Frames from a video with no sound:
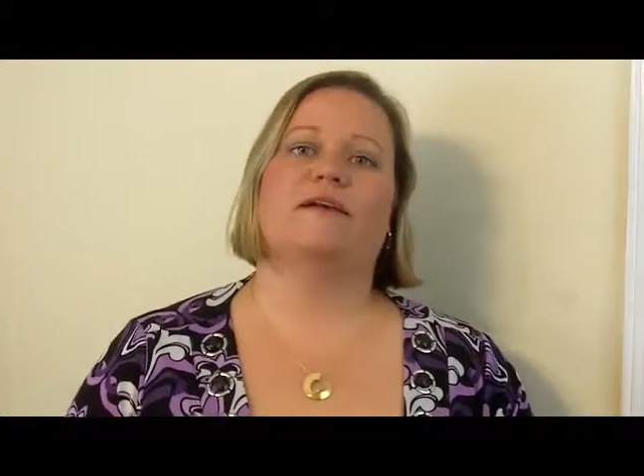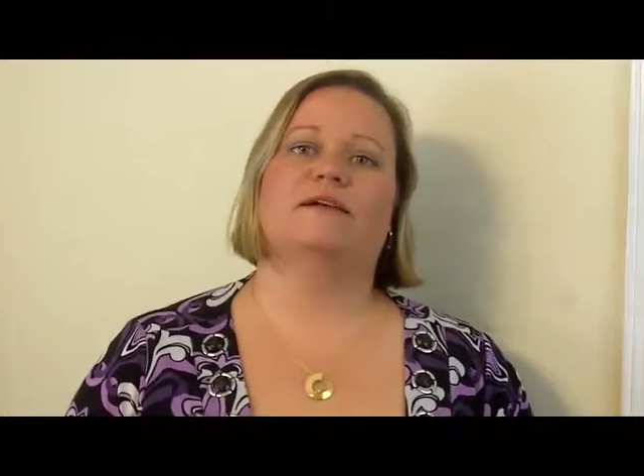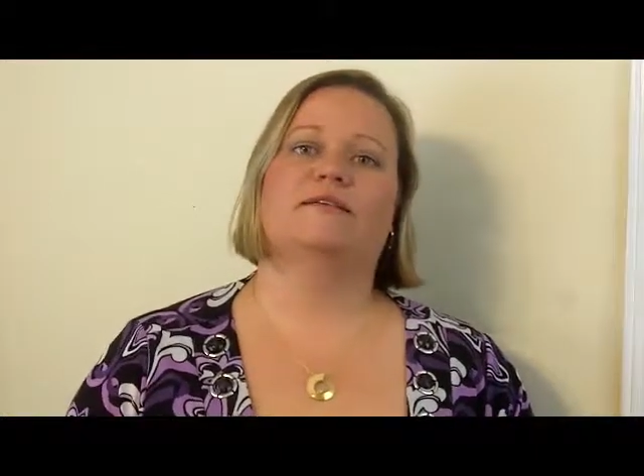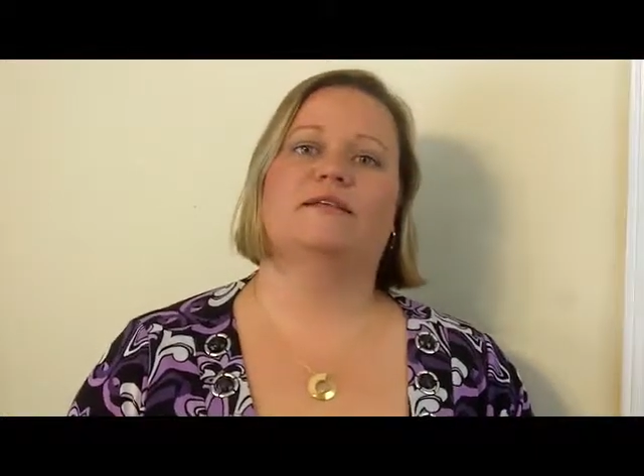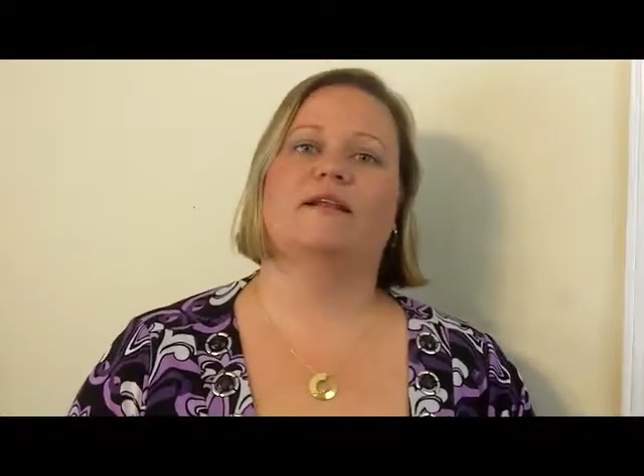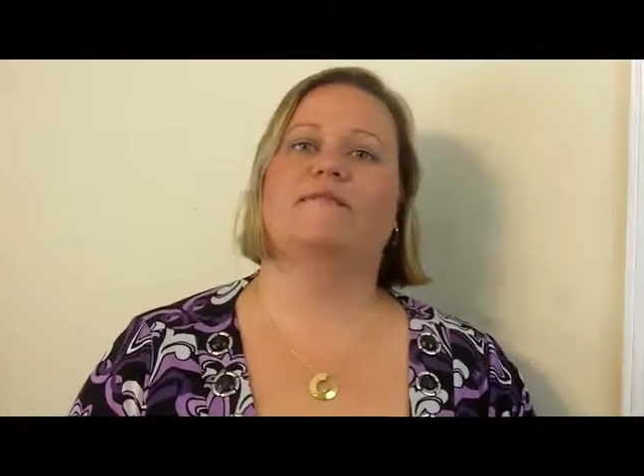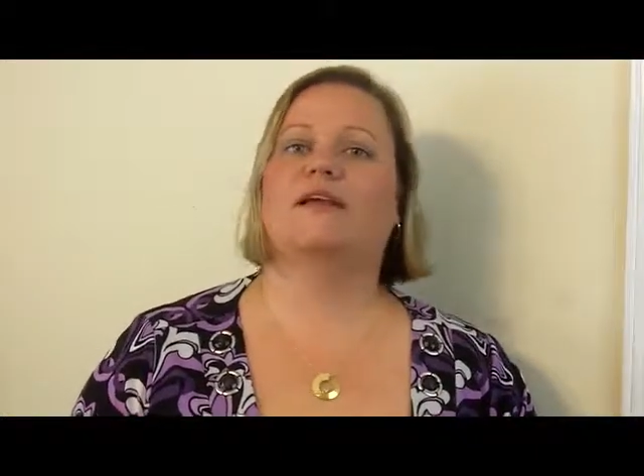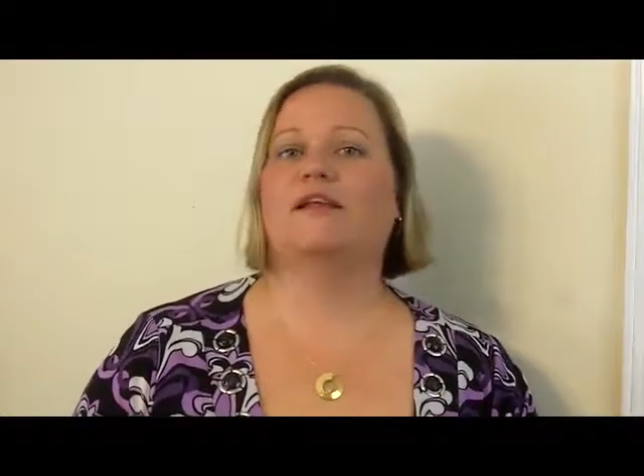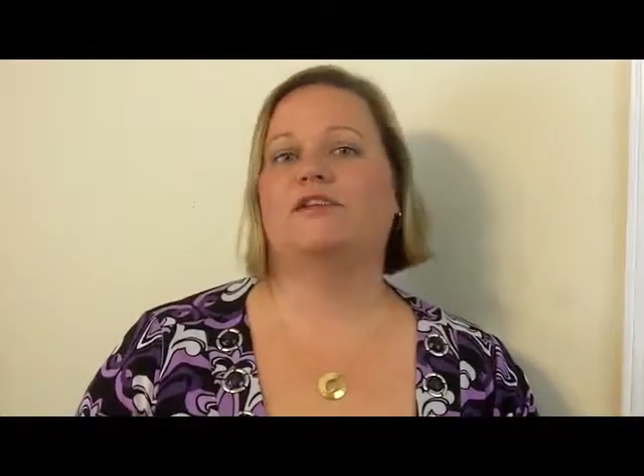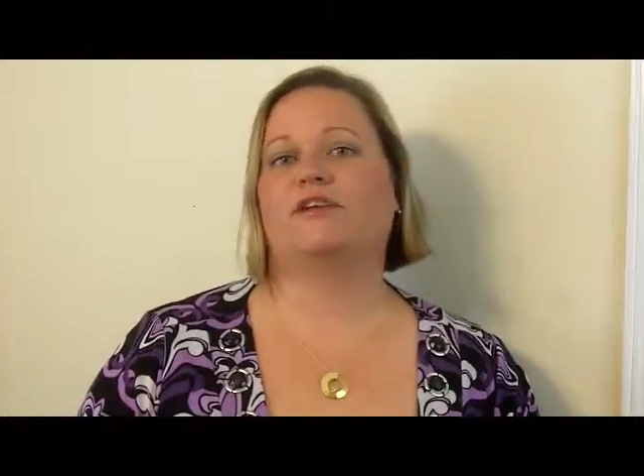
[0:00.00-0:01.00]
guilt and then we
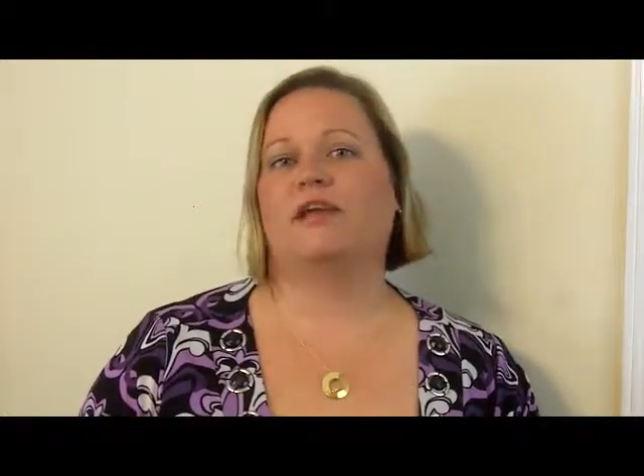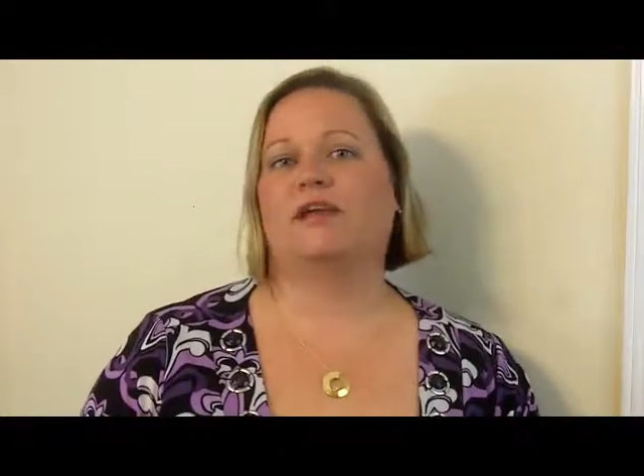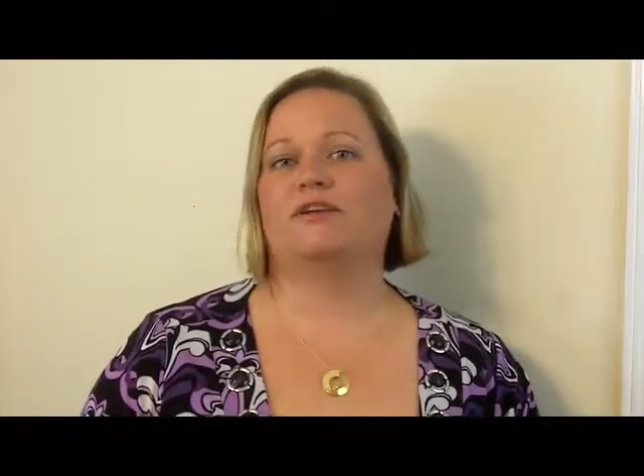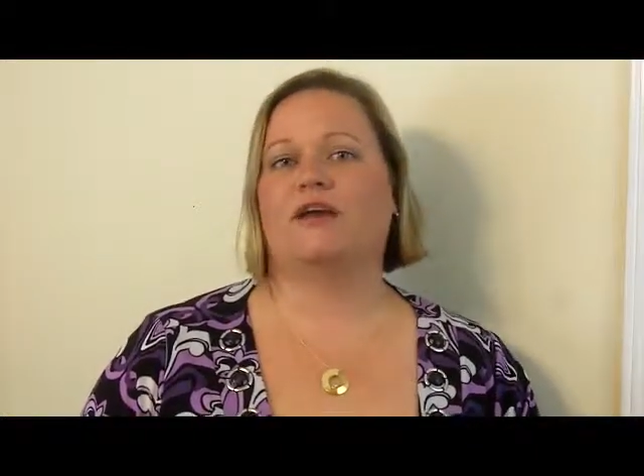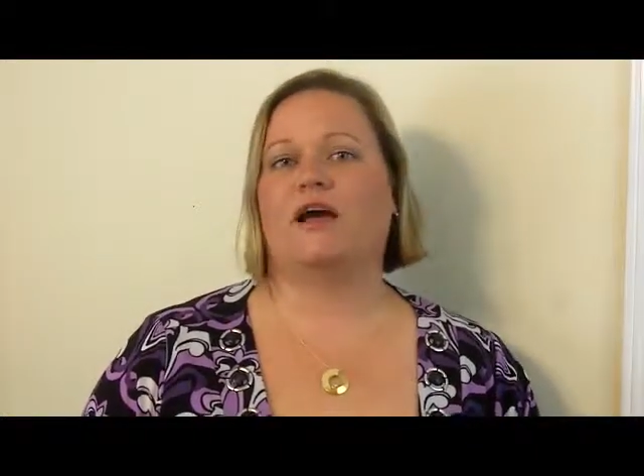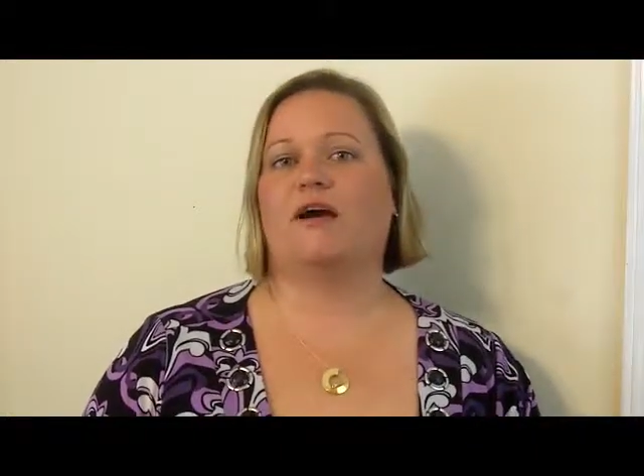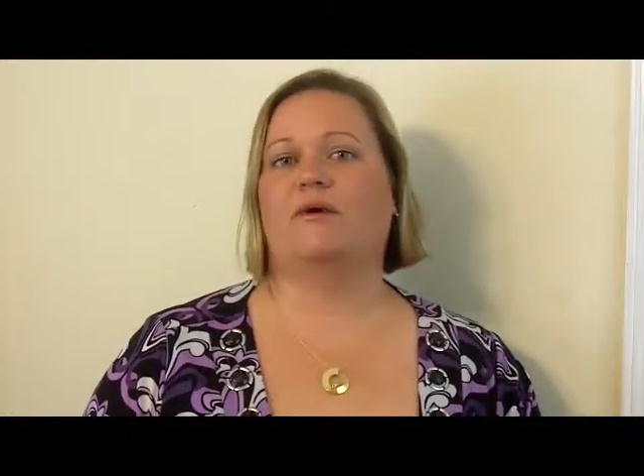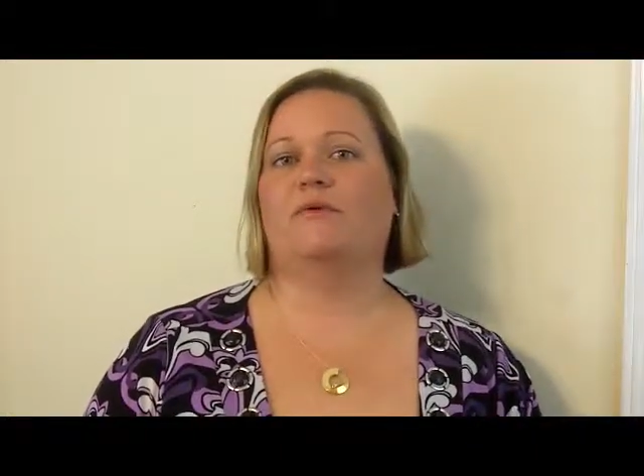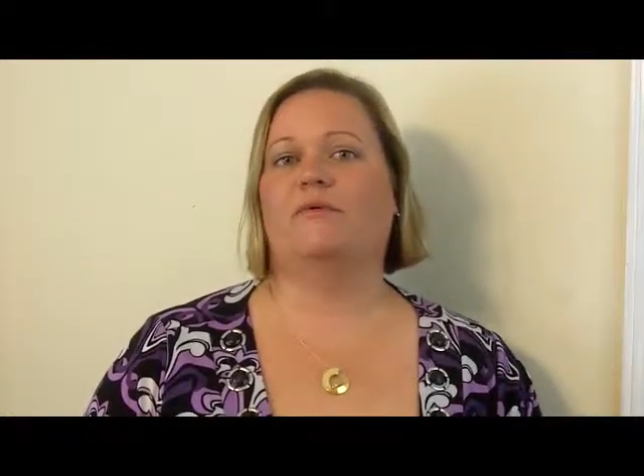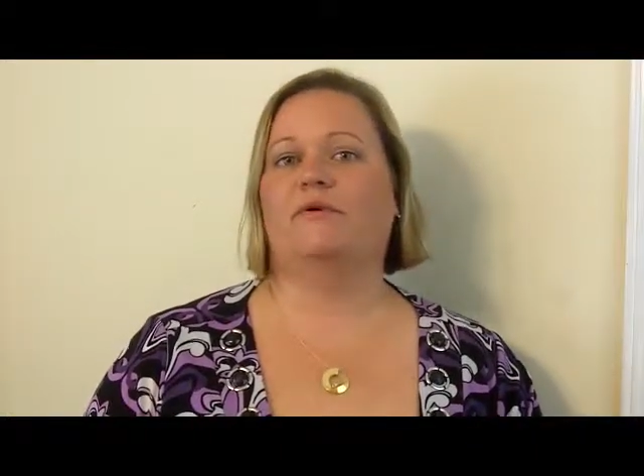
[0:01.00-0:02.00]
got to change
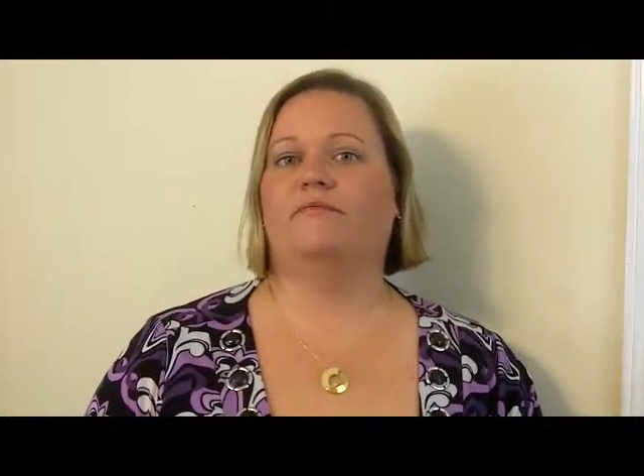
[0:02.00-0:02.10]
how